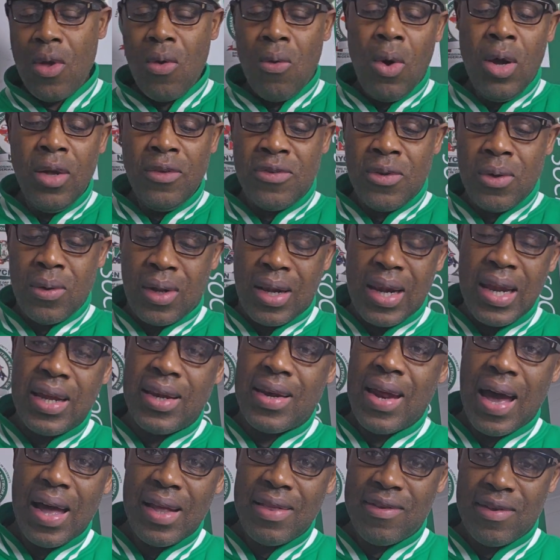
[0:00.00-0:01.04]
Once you
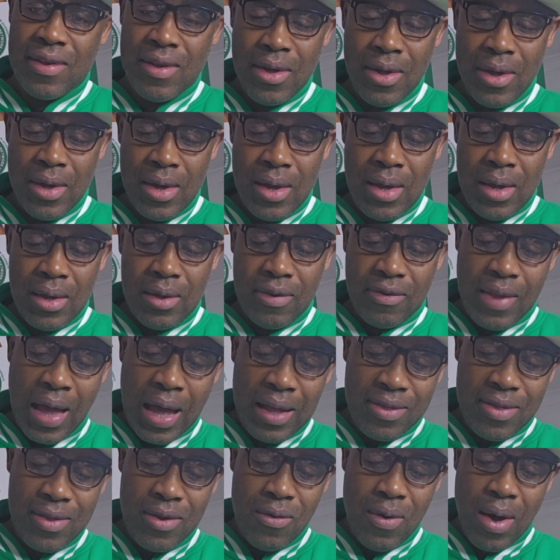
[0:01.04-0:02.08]
click that,
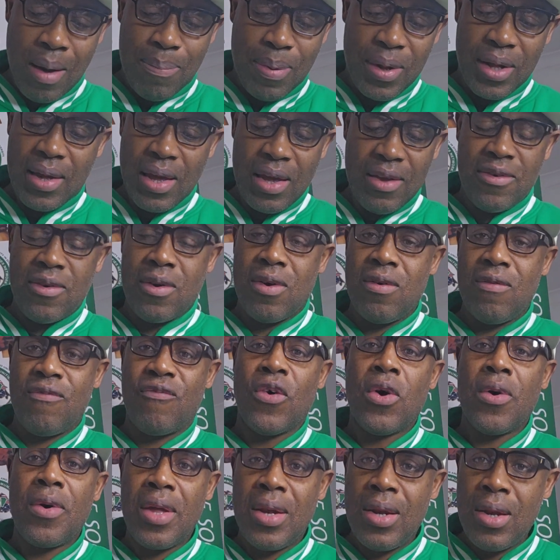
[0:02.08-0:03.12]
start new application
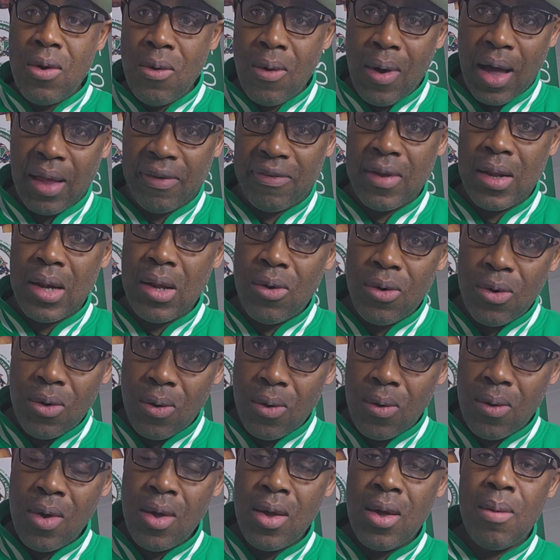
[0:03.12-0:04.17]
for renewals,
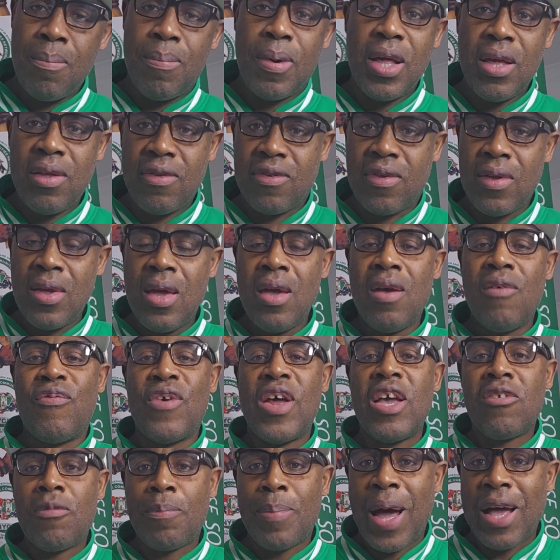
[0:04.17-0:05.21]
please,
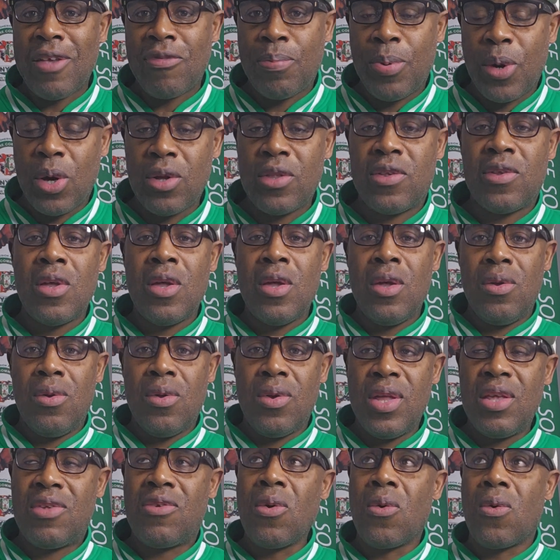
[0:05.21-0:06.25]
fresh passport,
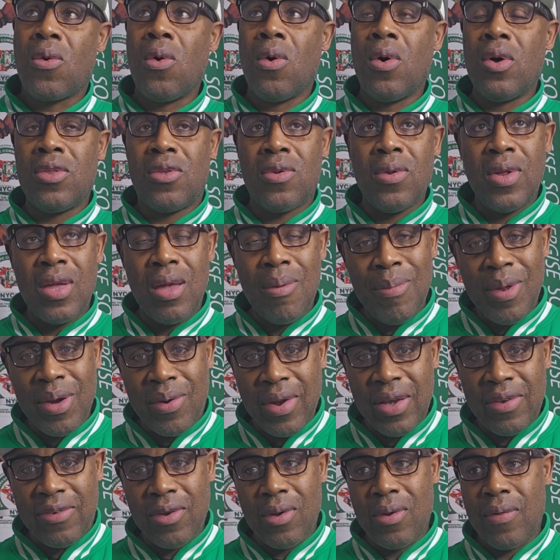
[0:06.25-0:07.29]
you need to go onto the
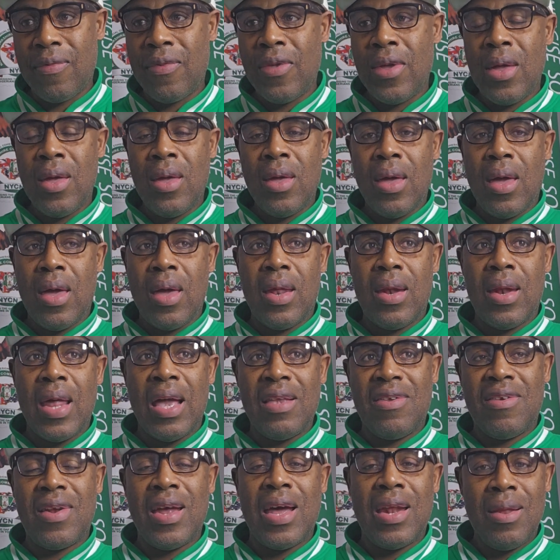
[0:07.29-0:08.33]

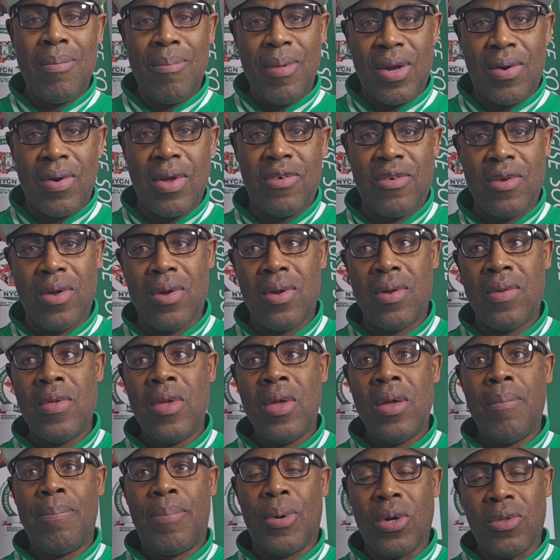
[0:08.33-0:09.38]
Nigerian immigration
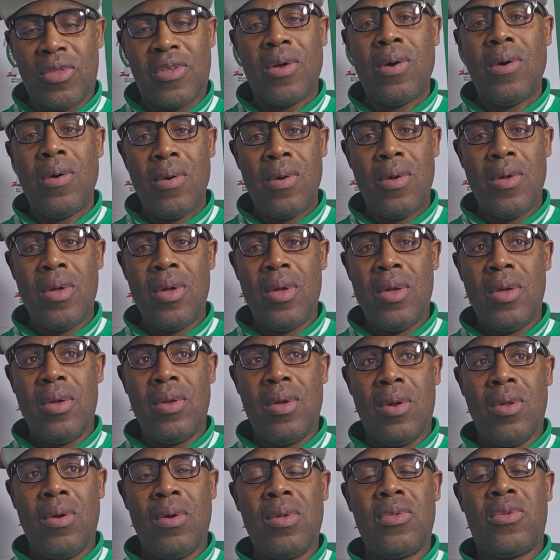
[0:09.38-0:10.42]
portal,
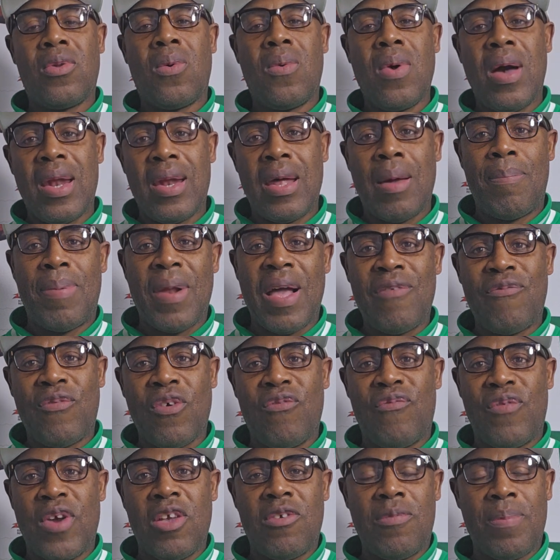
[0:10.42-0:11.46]
to go and apply
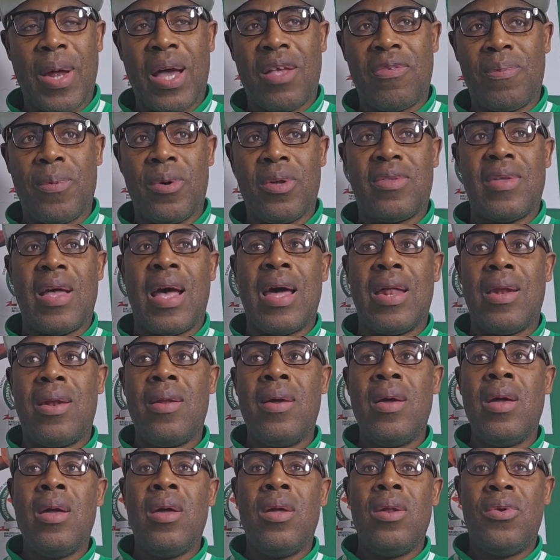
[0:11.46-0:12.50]
for fresh passport
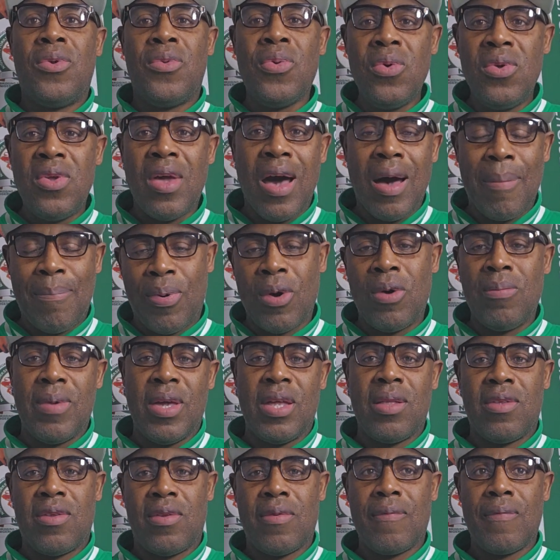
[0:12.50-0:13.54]
and do your
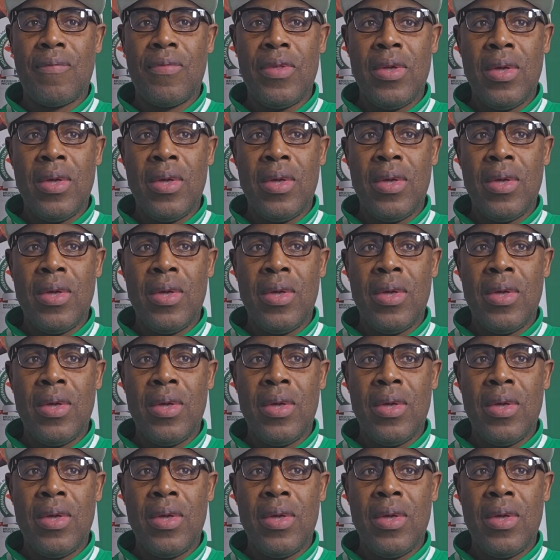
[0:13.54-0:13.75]
appointment.